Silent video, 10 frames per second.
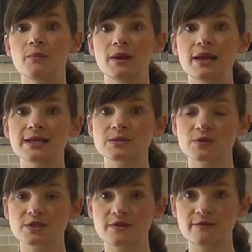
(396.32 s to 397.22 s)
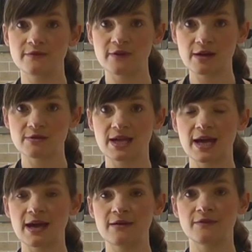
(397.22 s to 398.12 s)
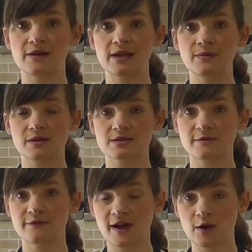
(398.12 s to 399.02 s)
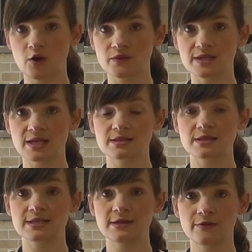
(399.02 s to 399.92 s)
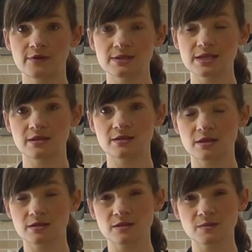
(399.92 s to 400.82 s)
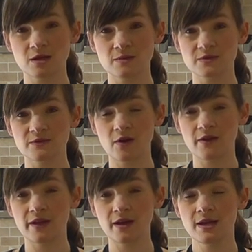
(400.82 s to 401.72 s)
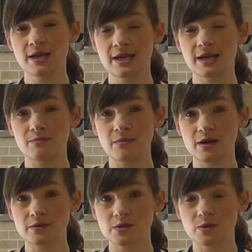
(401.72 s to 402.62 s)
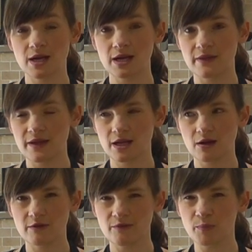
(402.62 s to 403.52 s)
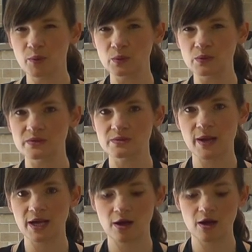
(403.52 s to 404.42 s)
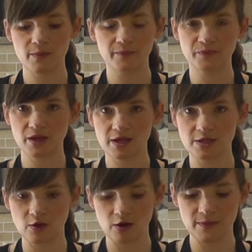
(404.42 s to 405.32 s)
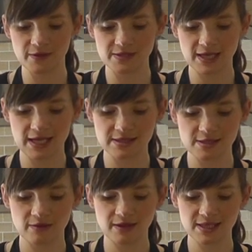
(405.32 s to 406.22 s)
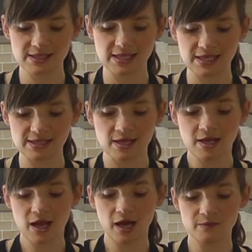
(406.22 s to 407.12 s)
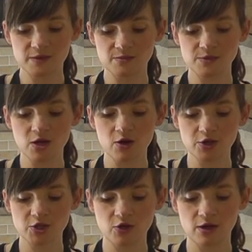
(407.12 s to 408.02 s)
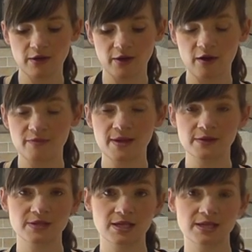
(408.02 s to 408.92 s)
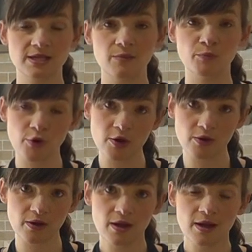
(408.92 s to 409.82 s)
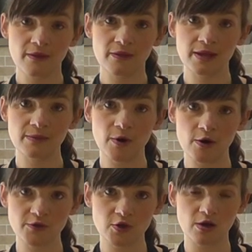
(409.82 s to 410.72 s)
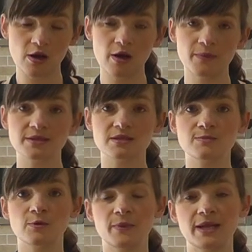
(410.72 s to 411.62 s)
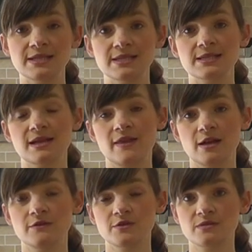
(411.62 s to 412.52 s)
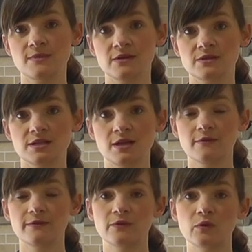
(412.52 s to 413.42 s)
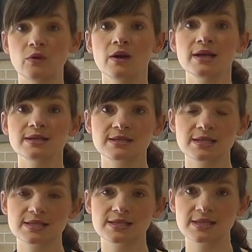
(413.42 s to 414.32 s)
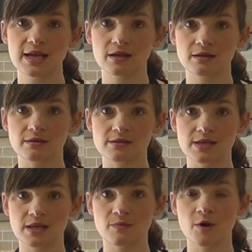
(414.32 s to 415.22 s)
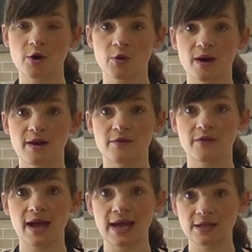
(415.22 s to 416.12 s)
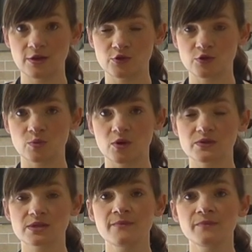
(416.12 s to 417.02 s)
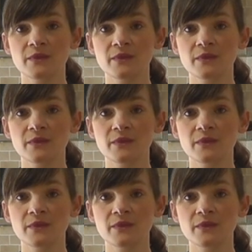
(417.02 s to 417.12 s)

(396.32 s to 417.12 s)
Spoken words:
please watch it very carefully because the fat contents are different, and you can sometimes find that it melts quickly and then it kind of balls back up and you can't melt it again. So this is some dark chocolate that I've melted. I broke the bar of chocolate up into small pieces, and then I've just melted it for 60 seconds in a microwave at 800 watts.